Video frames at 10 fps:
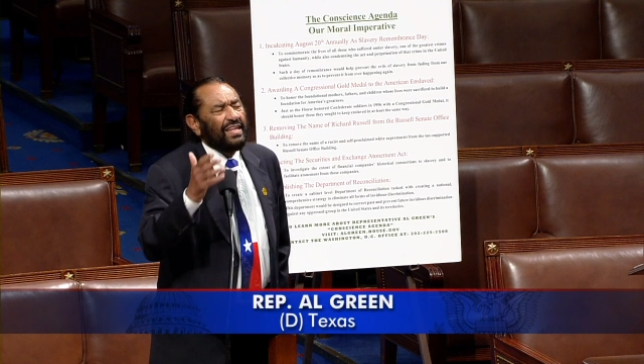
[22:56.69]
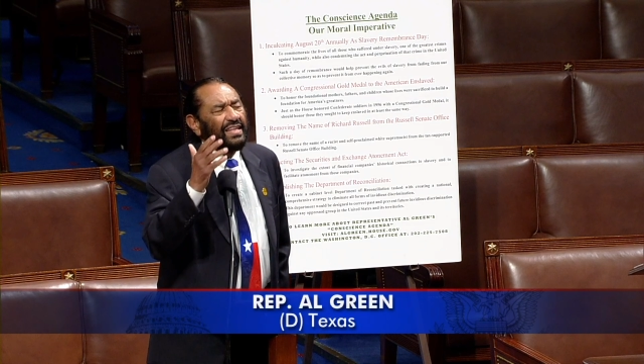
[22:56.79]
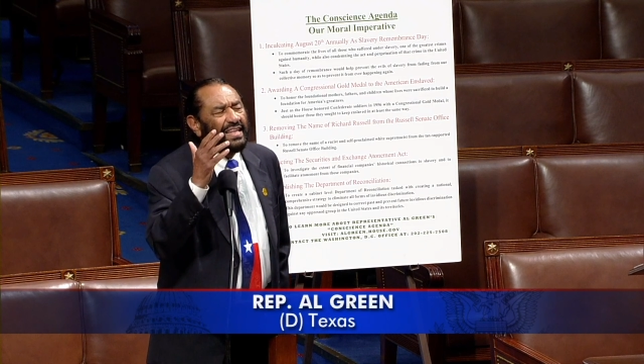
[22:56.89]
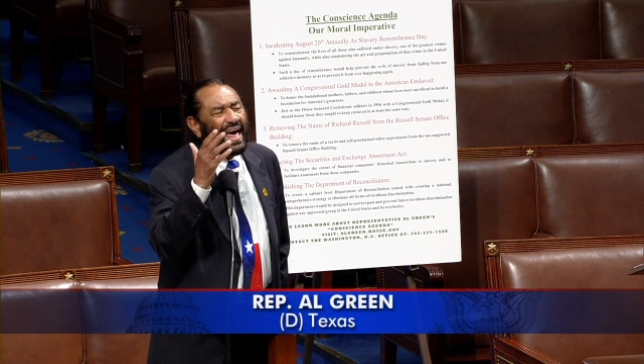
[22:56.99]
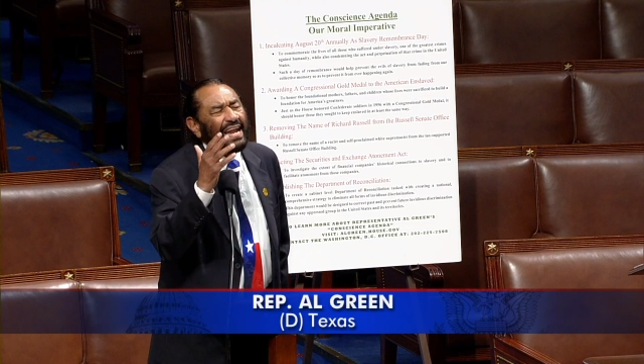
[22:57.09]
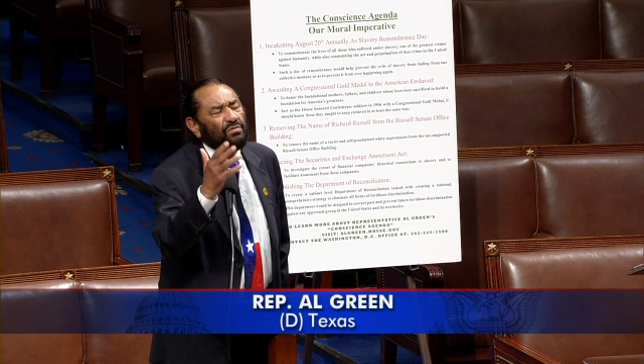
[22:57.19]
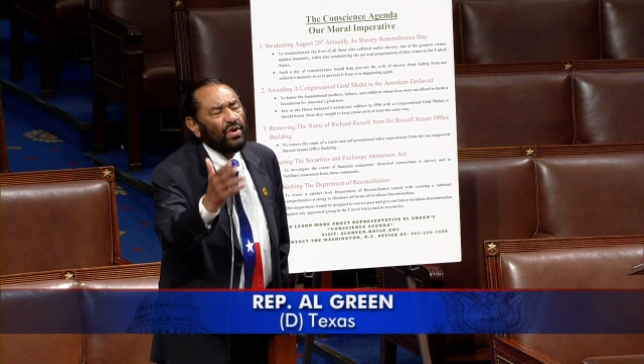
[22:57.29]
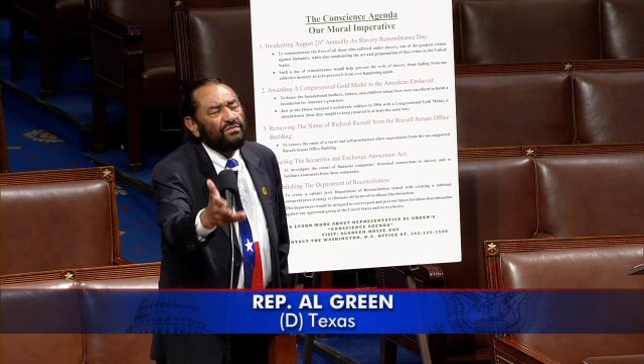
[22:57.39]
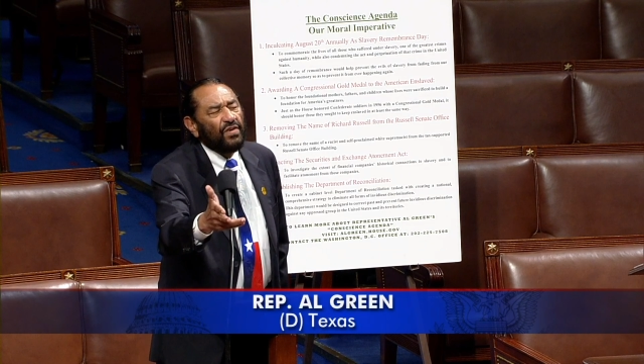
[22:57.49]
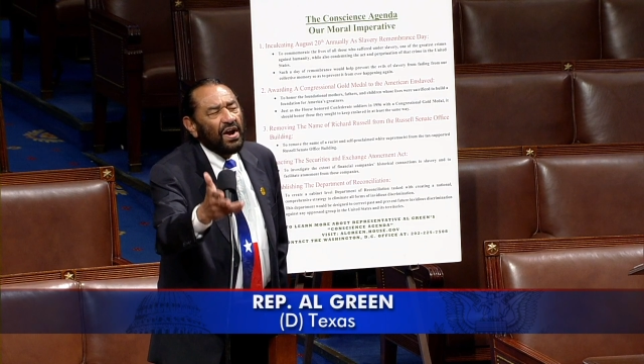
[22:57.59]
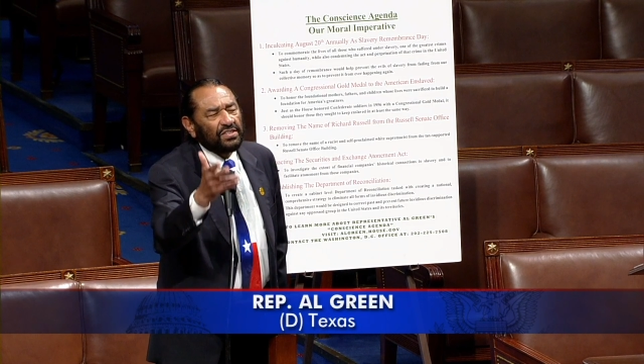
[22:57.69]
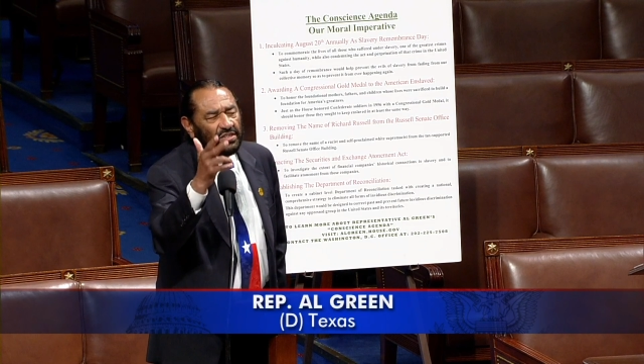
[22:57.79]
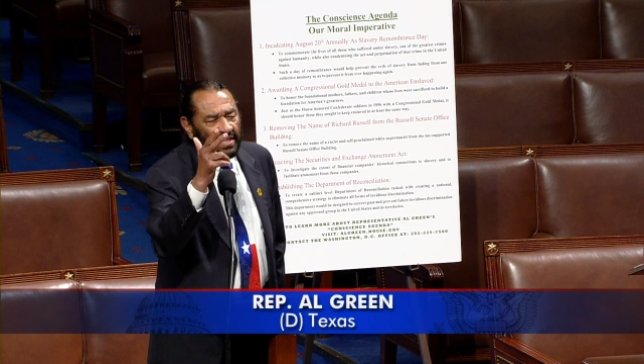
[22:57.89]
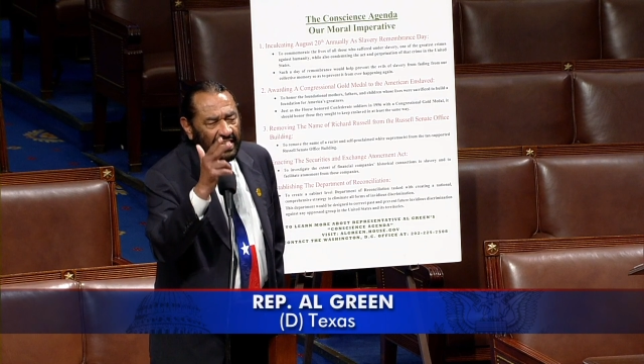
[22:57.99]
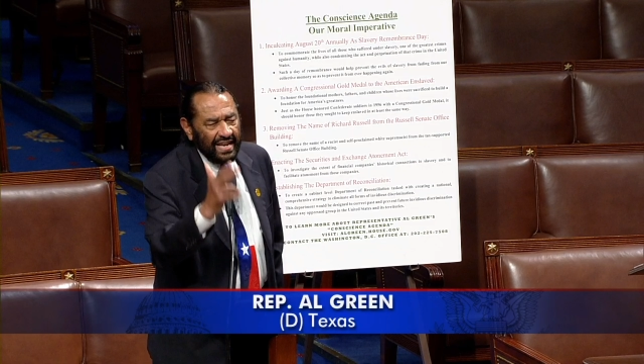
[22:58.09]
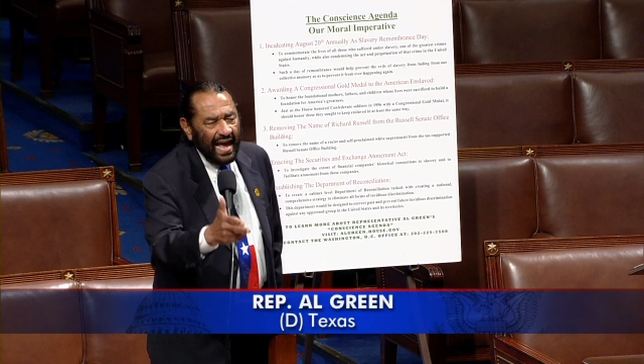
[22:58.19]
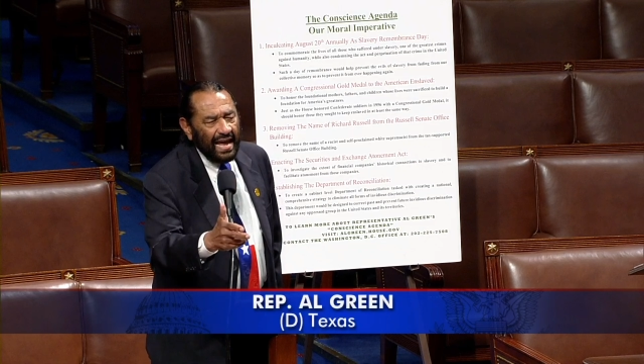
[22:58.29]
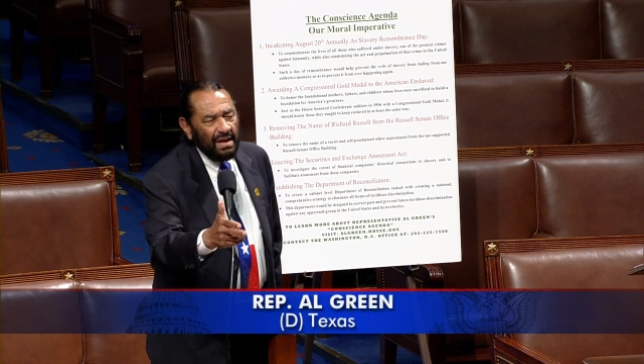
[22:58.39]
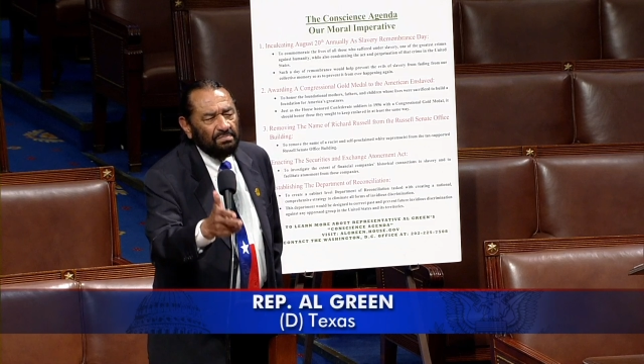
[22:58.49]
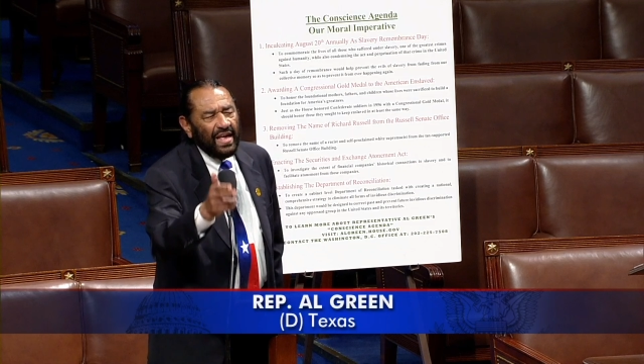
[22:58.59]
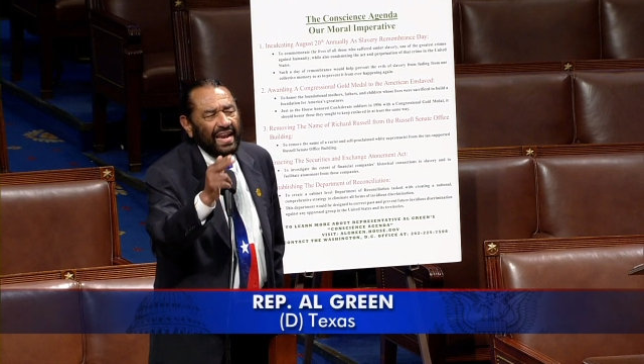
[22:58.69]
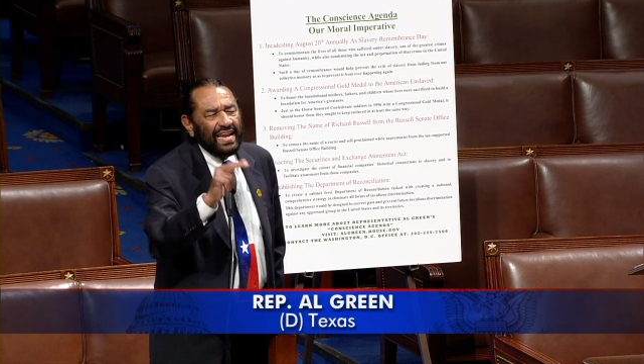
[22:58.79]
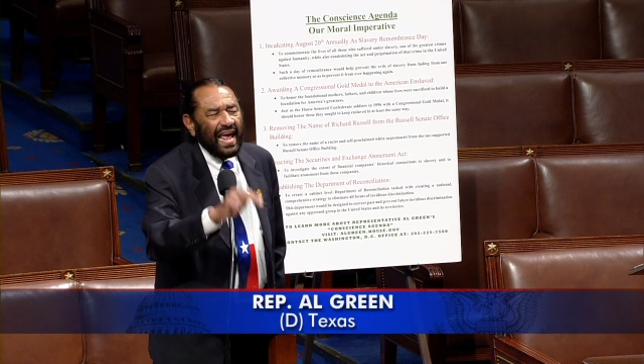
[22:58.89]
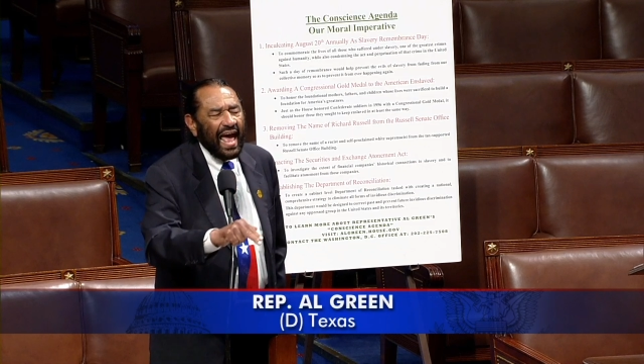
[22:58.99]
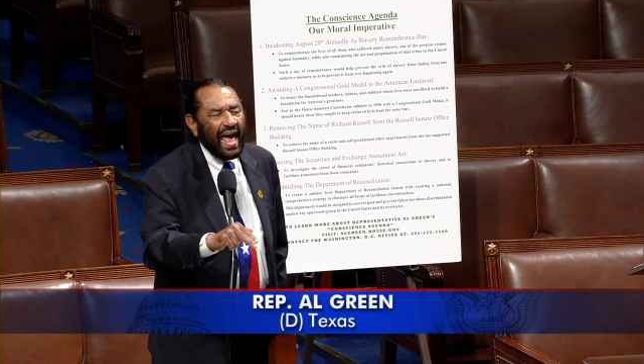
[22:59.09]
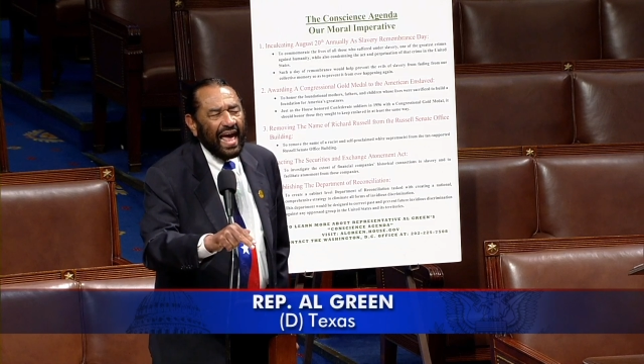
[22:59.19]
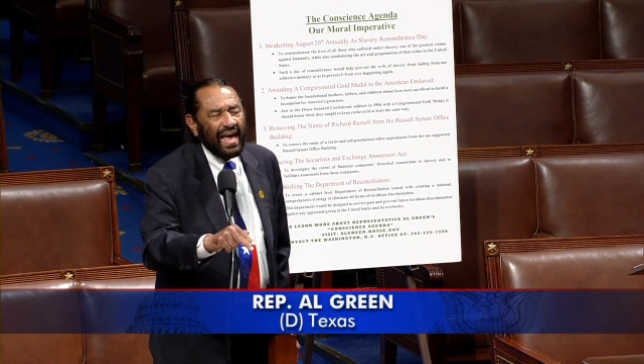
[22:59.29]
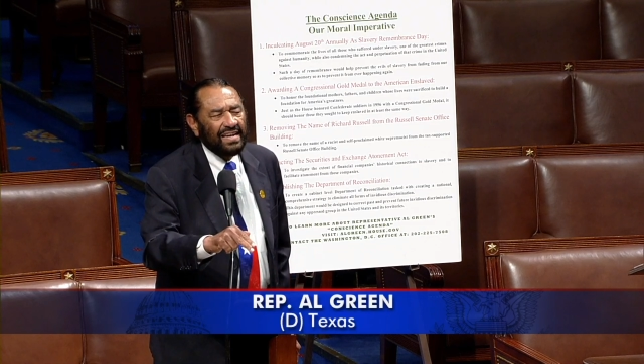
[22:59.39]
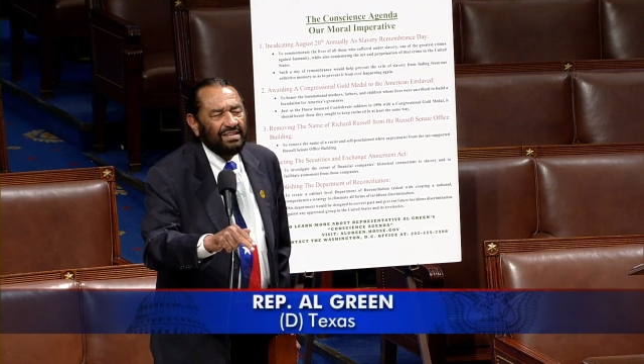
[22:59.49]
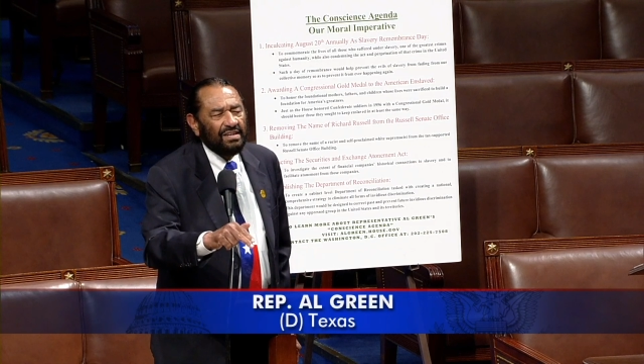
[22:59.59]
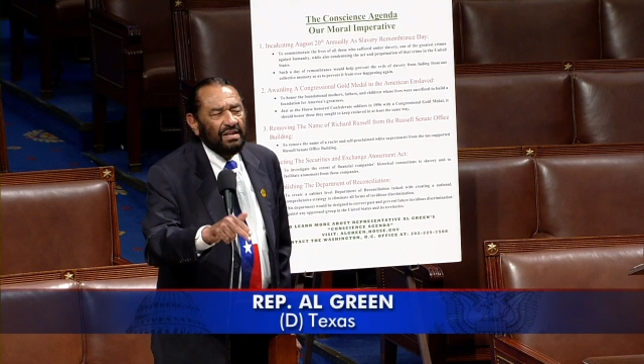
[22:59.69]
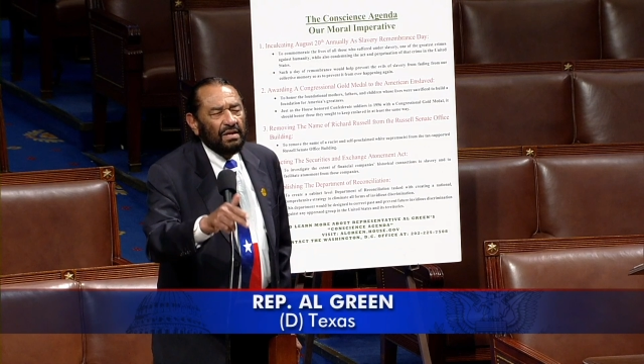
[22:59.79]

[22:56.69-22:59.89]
Let it revert to the name that it had